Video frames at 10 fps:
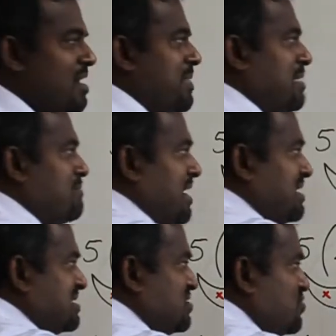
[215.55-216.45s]
then
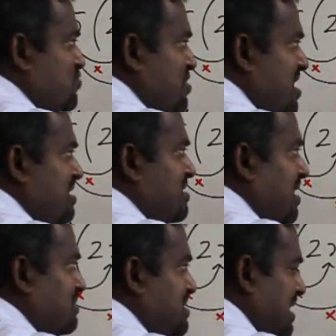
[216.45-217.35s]
minus three
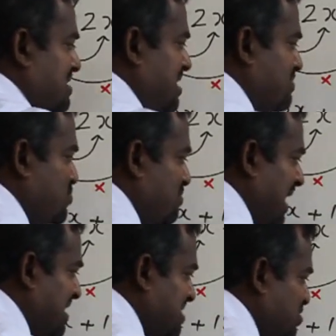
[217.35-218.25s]
times x come to
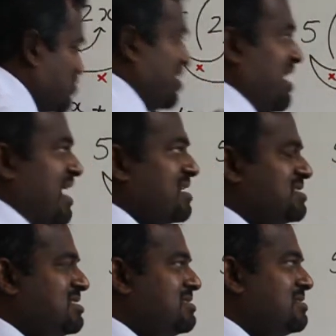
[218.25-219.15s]
minus three
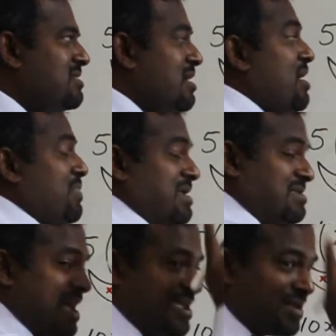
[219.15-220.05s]
x. The
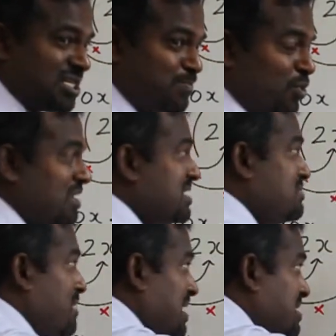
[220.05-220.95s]
dangerous point is
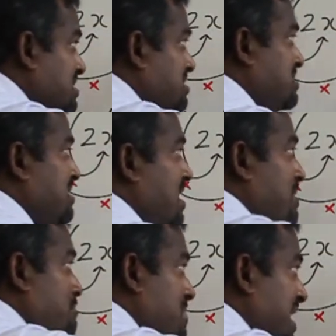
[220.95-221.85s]
minus,
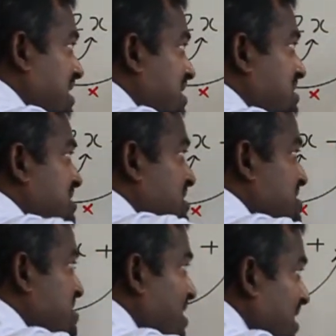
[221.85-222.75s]
minus
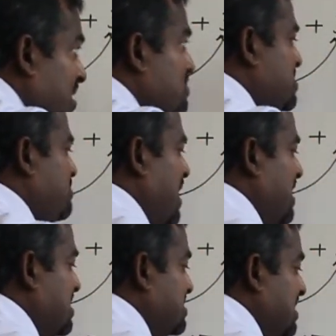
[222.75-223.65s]
times
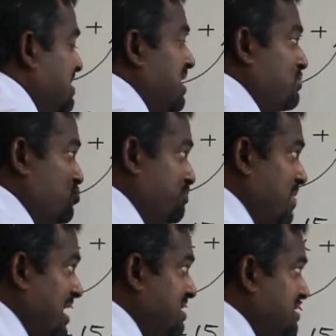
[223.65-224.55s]
minus is come to
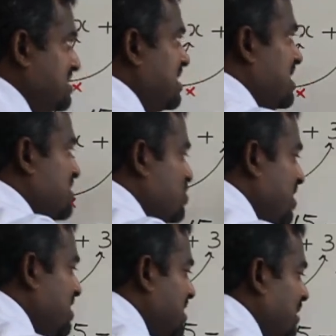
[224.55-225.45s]
plus,
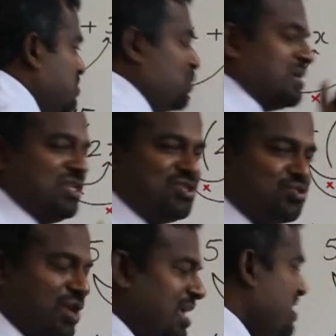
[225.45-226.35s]
three times one is
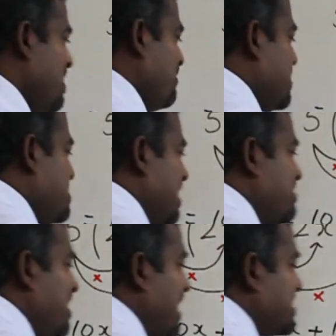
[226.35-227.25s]
three, we
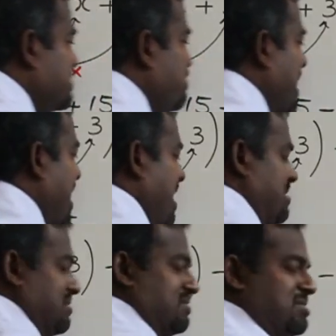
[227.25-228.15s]
done the
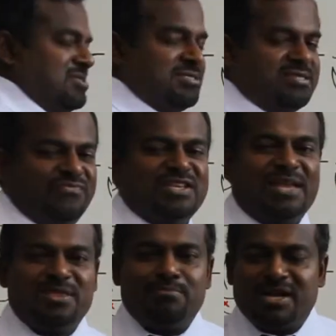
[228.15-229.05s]
expand, we
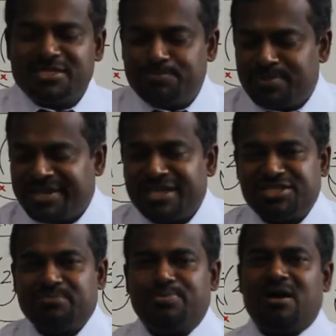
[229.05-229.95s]
done the
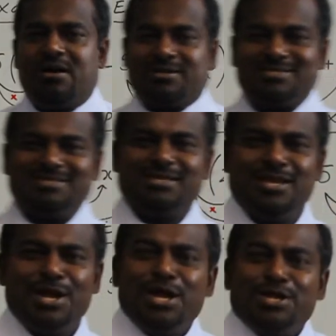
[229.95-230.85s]
multiplication part.
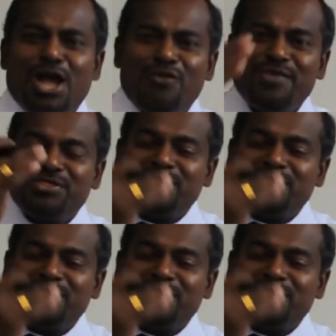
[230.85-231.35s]
Now we